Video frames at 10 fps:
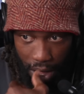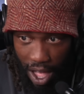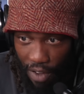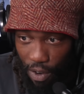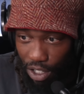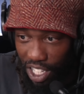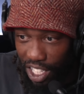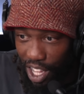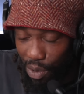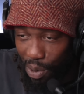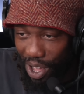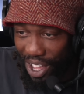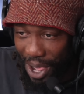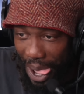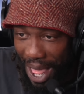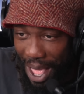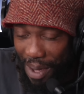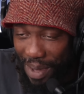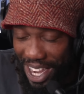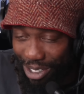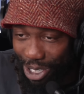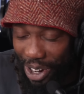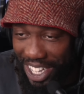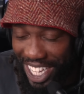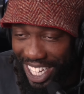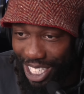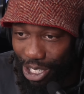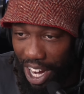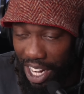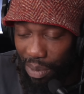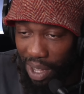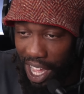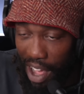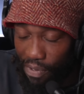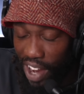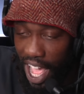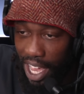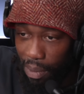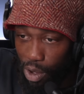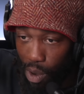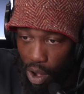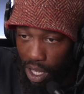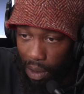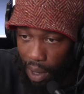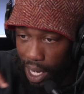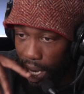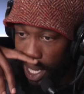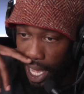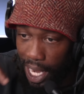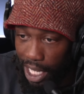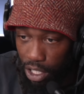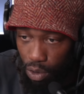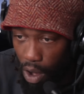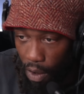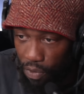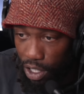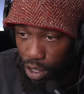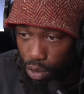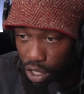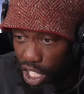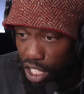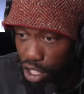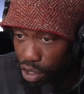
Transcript: I first get there. Man, it was crazy. I get traded, man. I fly into Milwaukee, man. I land. I do all physical just to